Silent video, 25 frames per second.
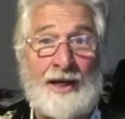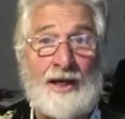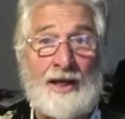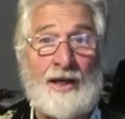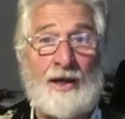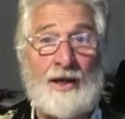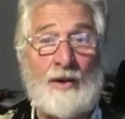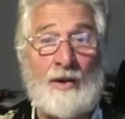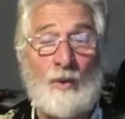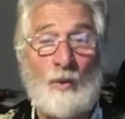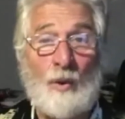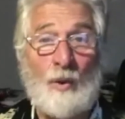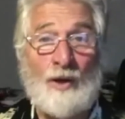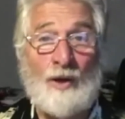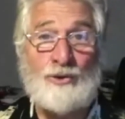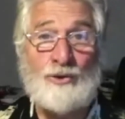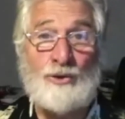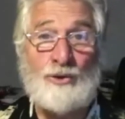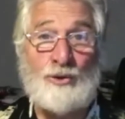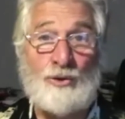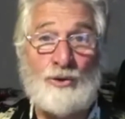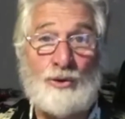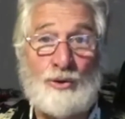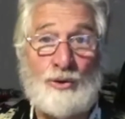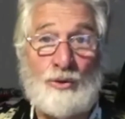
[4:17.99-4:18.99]
What do
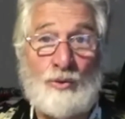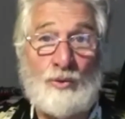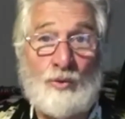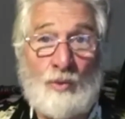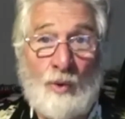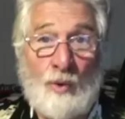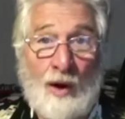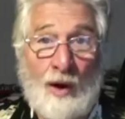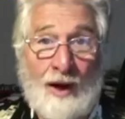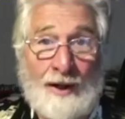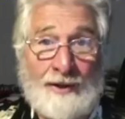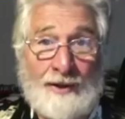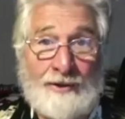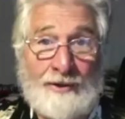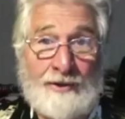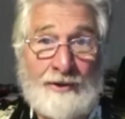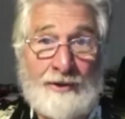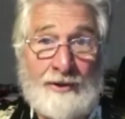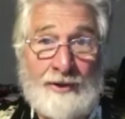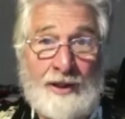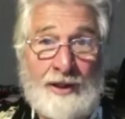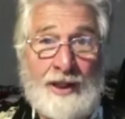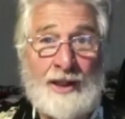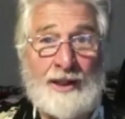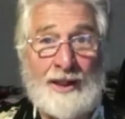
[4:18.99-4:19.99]
you want?
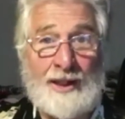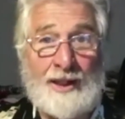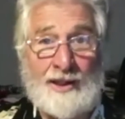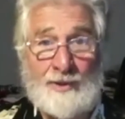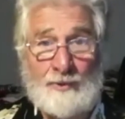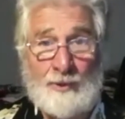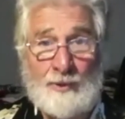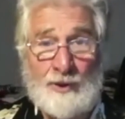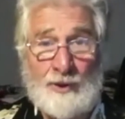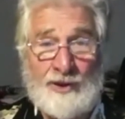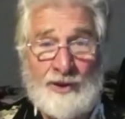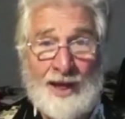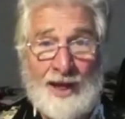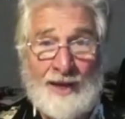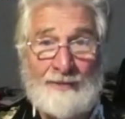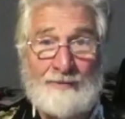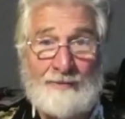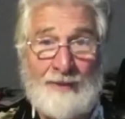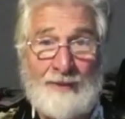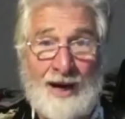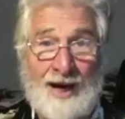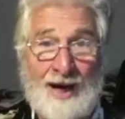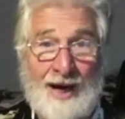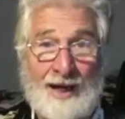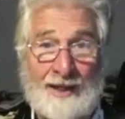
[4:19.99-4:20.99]
Let's put that
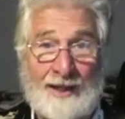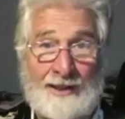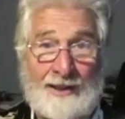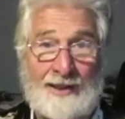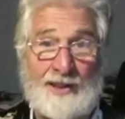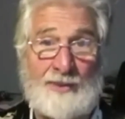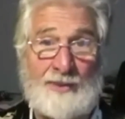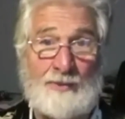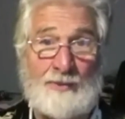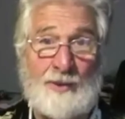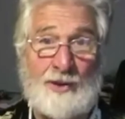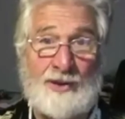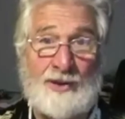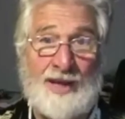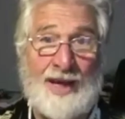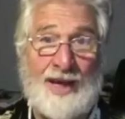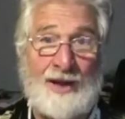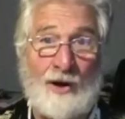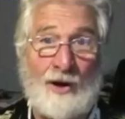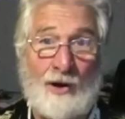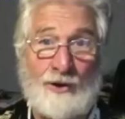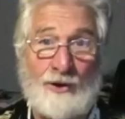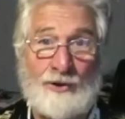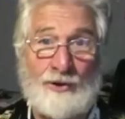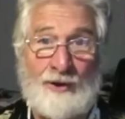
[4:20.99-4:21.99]
mind, let's put that
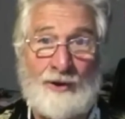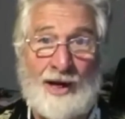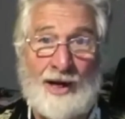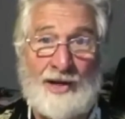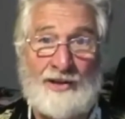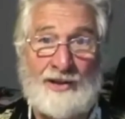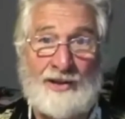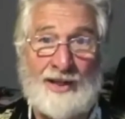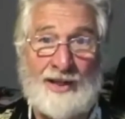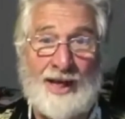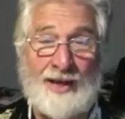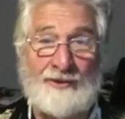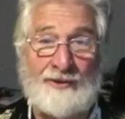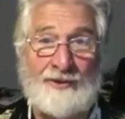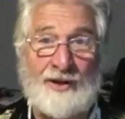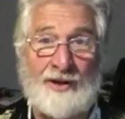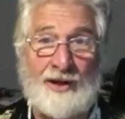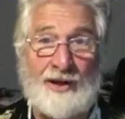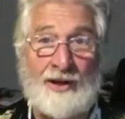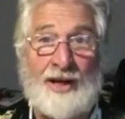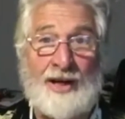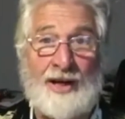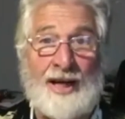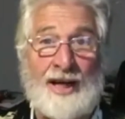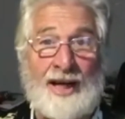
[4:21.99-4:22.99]
alteration out there
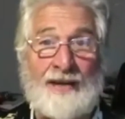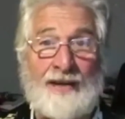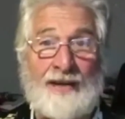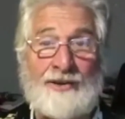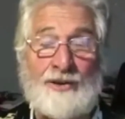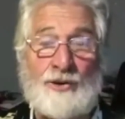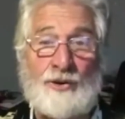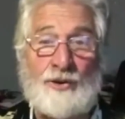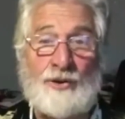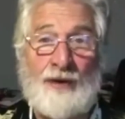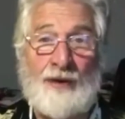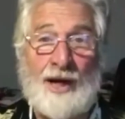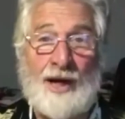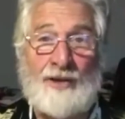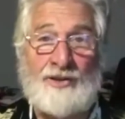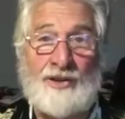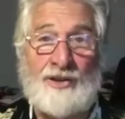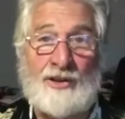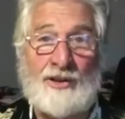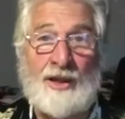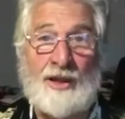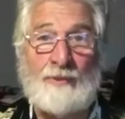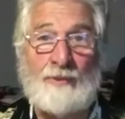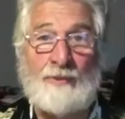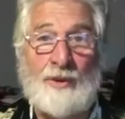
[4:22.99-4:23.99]
in the direction
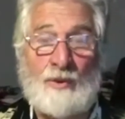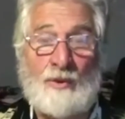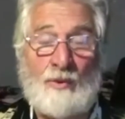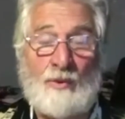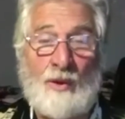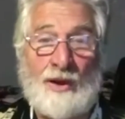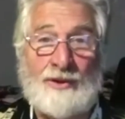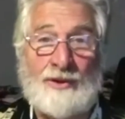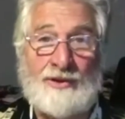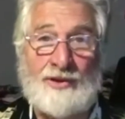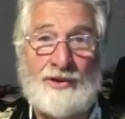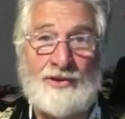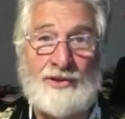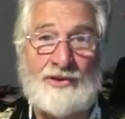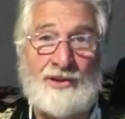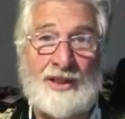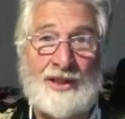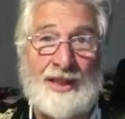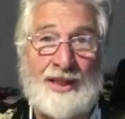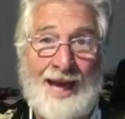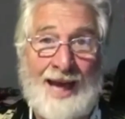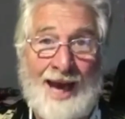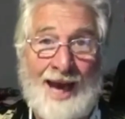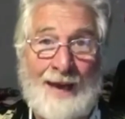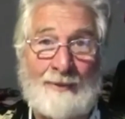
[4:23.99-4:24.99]
that we want to see
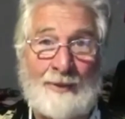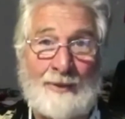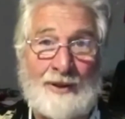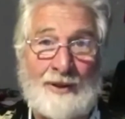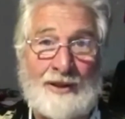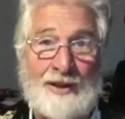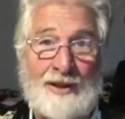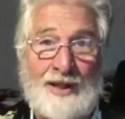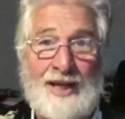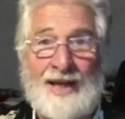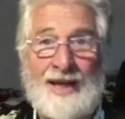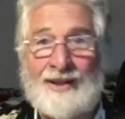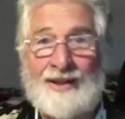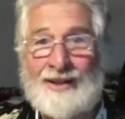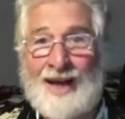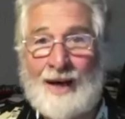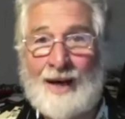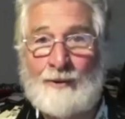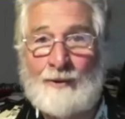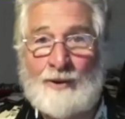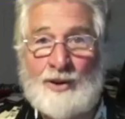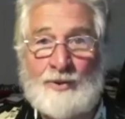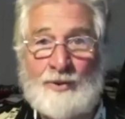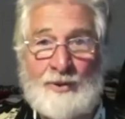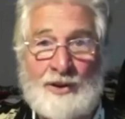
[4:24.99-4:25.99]
happen, not which
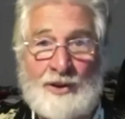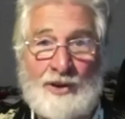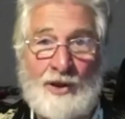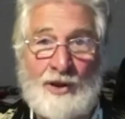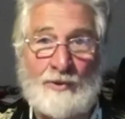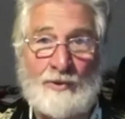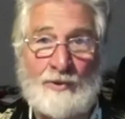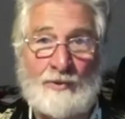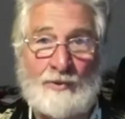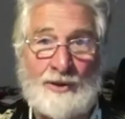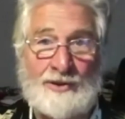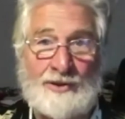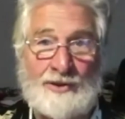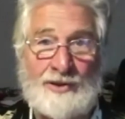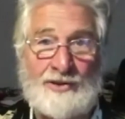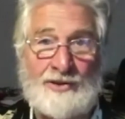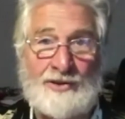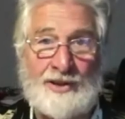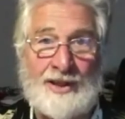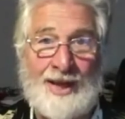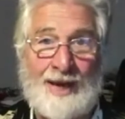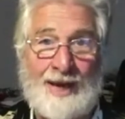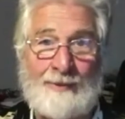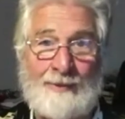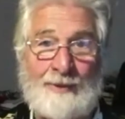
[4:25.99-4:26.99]
we don't want to see
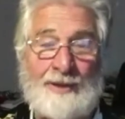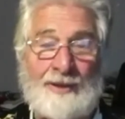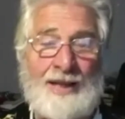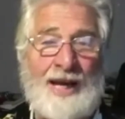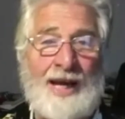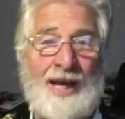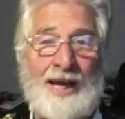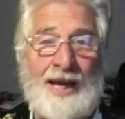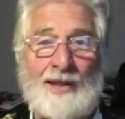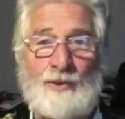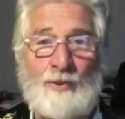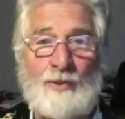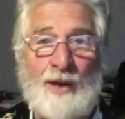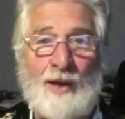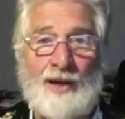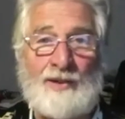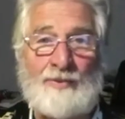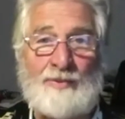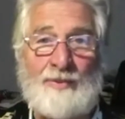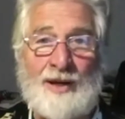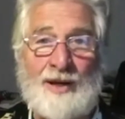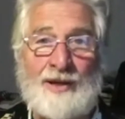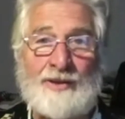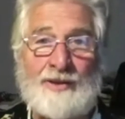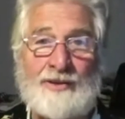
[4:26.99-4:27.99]
happen. That's why it's
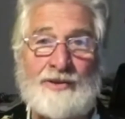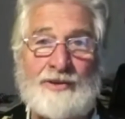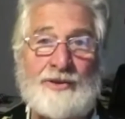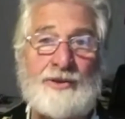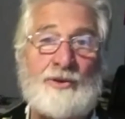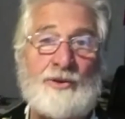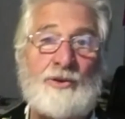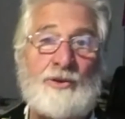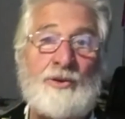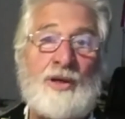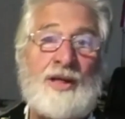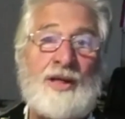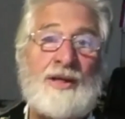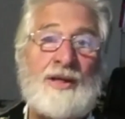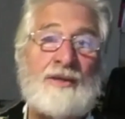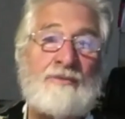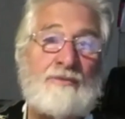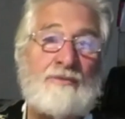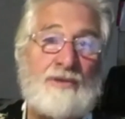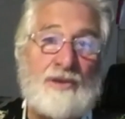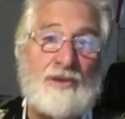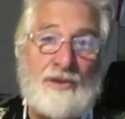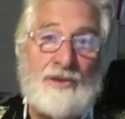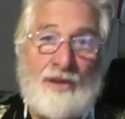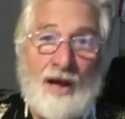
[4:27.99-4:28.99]
better to
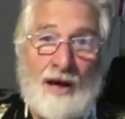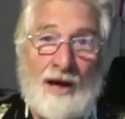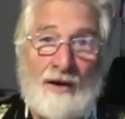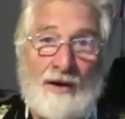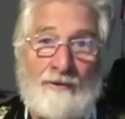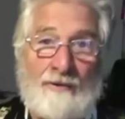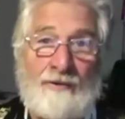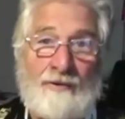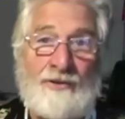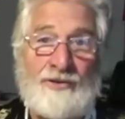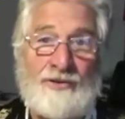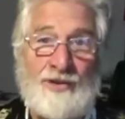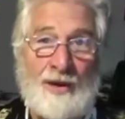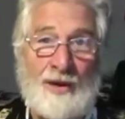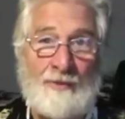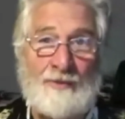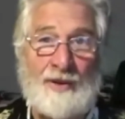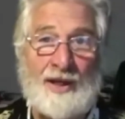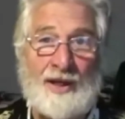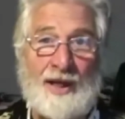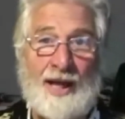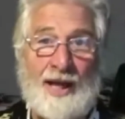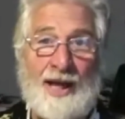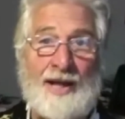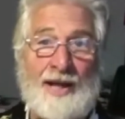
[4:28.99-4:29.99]
love something
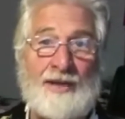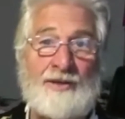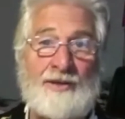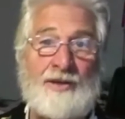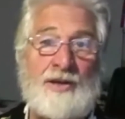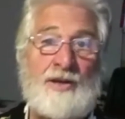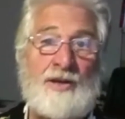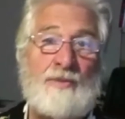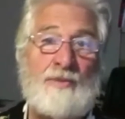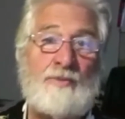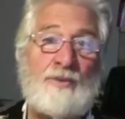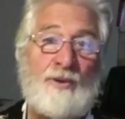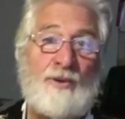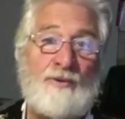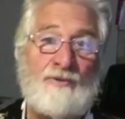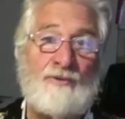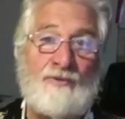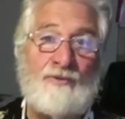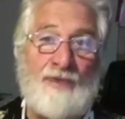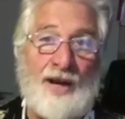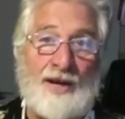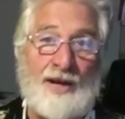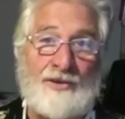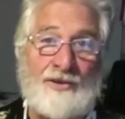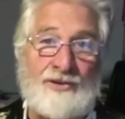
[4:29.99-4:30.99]
and
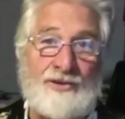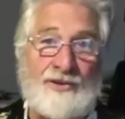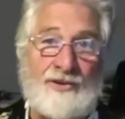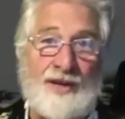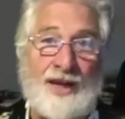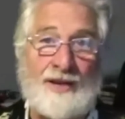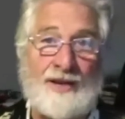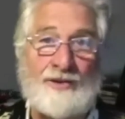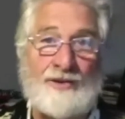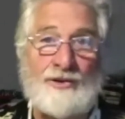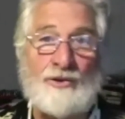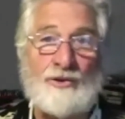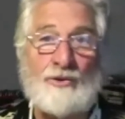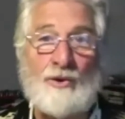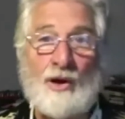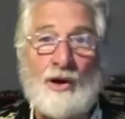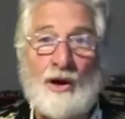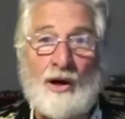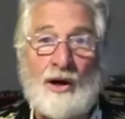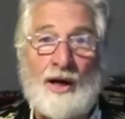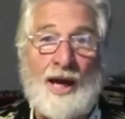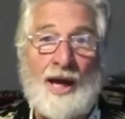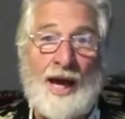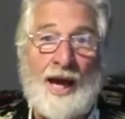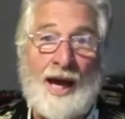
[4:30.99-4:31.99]
profess that you are
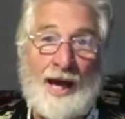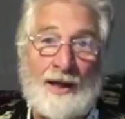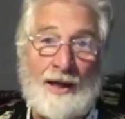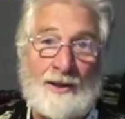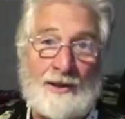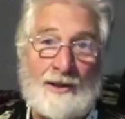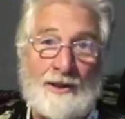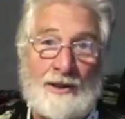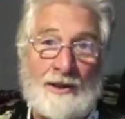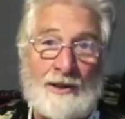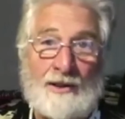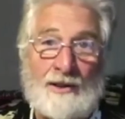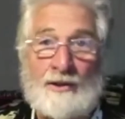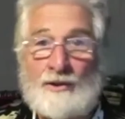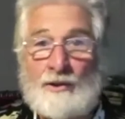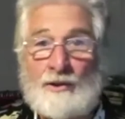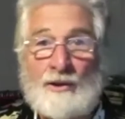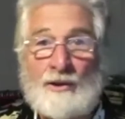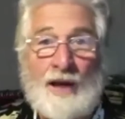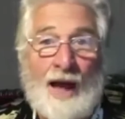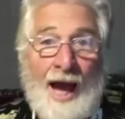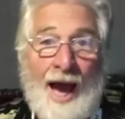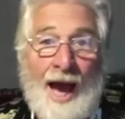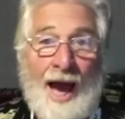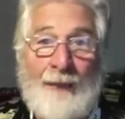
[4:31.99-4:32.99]

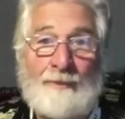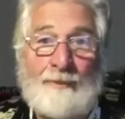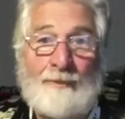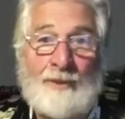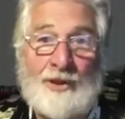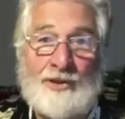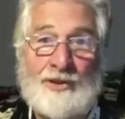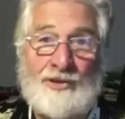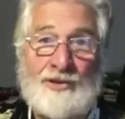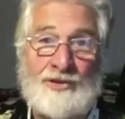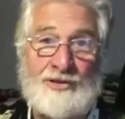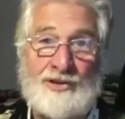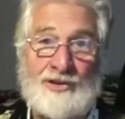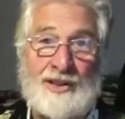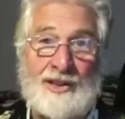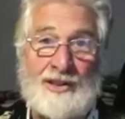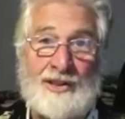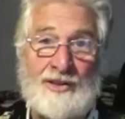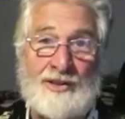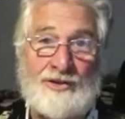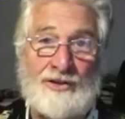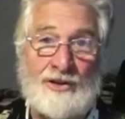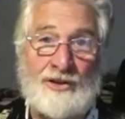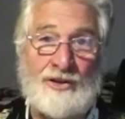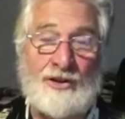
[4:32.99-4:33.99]
happy to see this
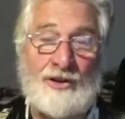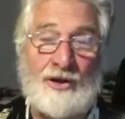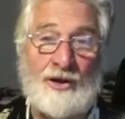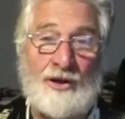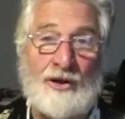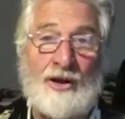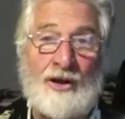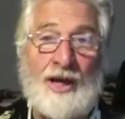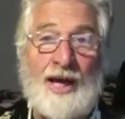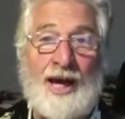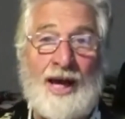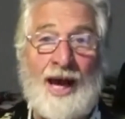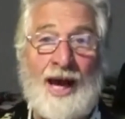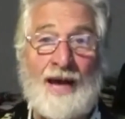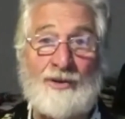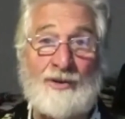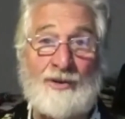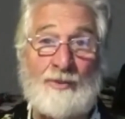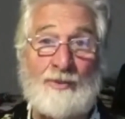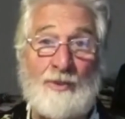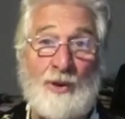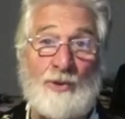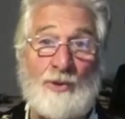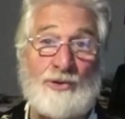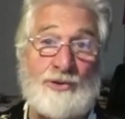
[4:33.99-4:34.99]
occur, as
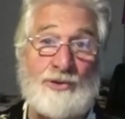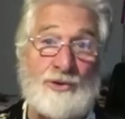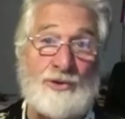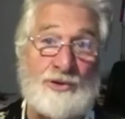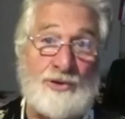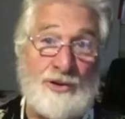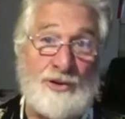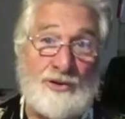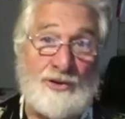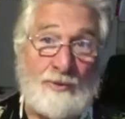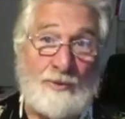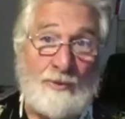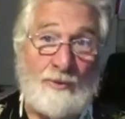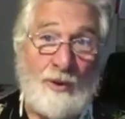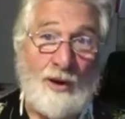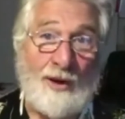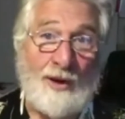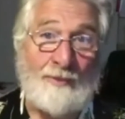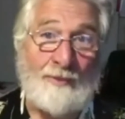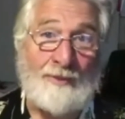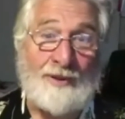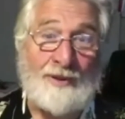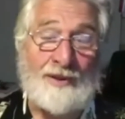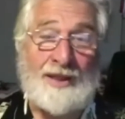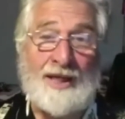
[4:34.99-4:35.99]
opposed to
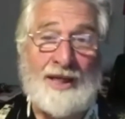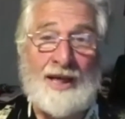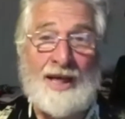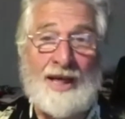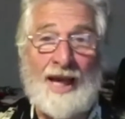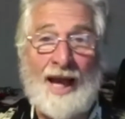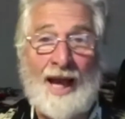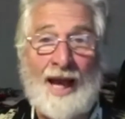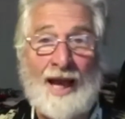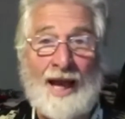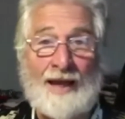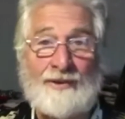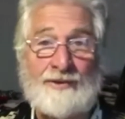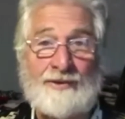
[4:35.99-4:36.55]
disappointment and